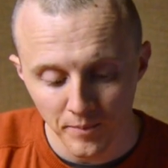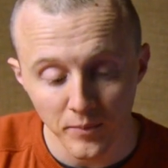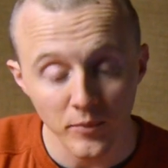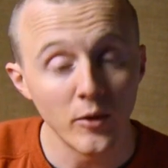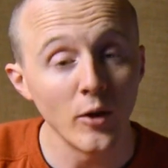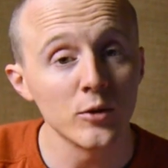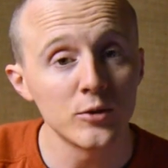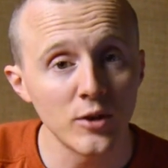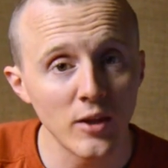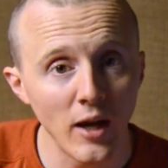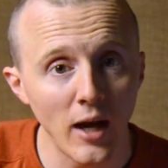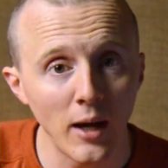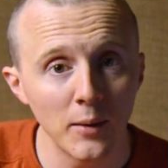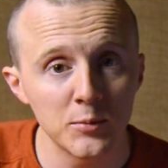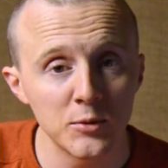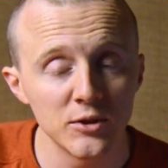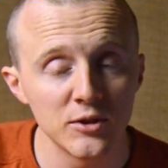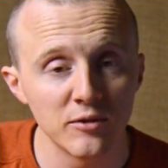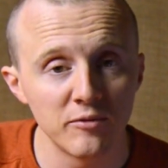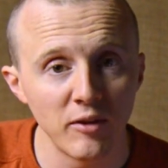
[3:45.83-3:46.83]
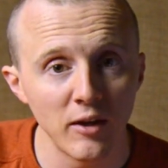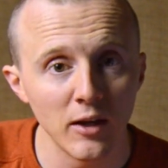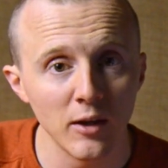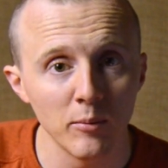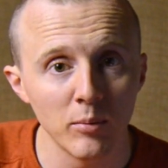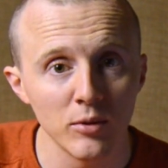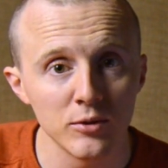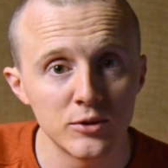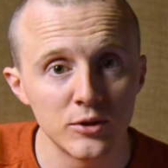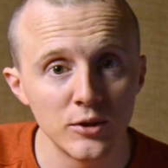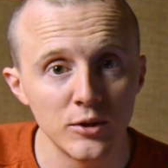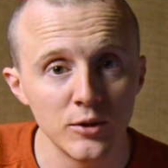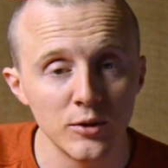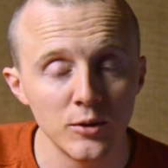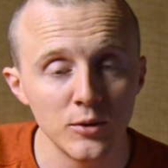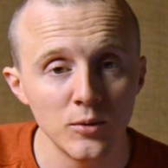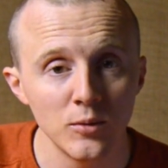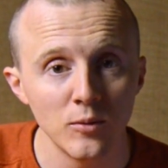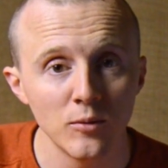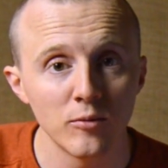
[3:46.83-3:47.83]
Those are the options available to
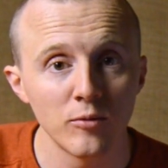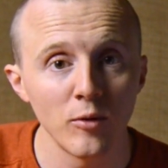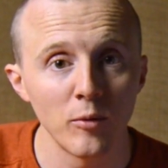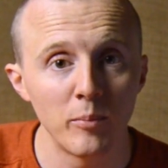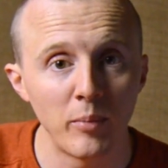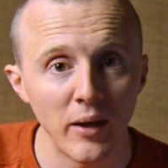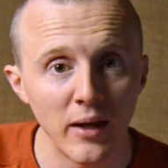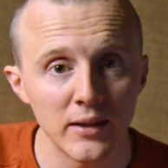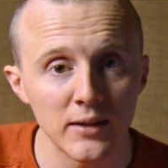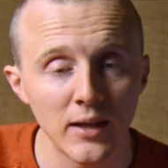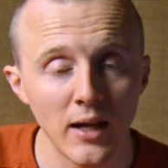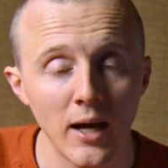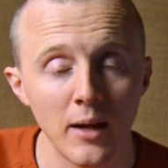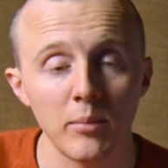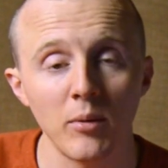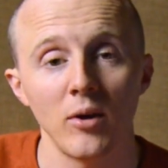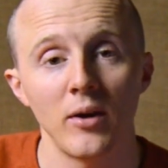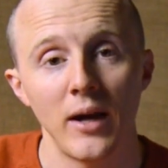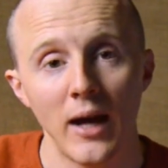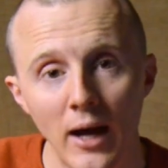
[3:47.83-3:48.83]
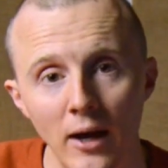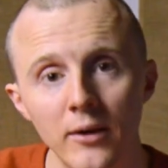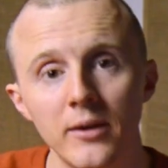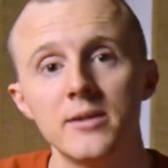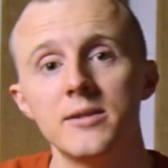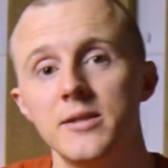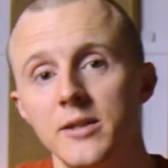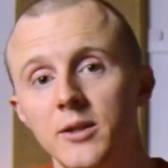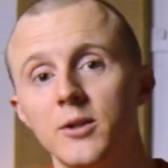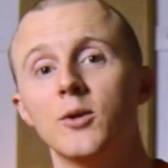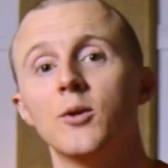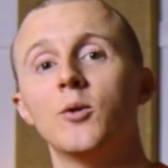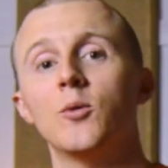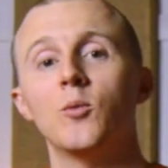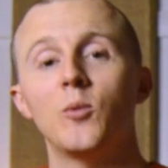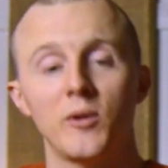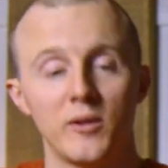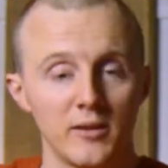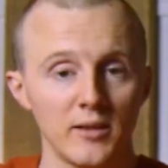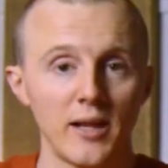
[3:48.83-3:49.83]
you for BandLab on how to deal
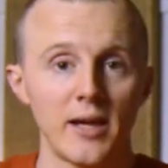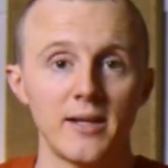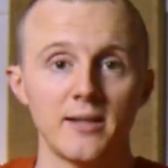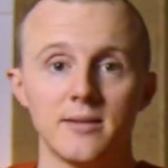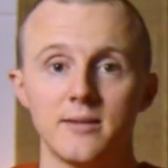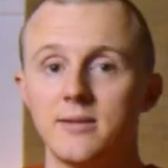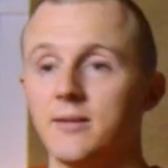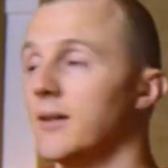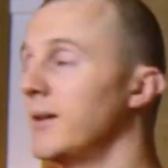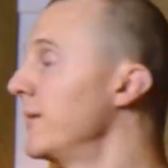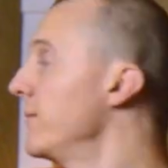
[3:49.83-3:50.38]
with latency.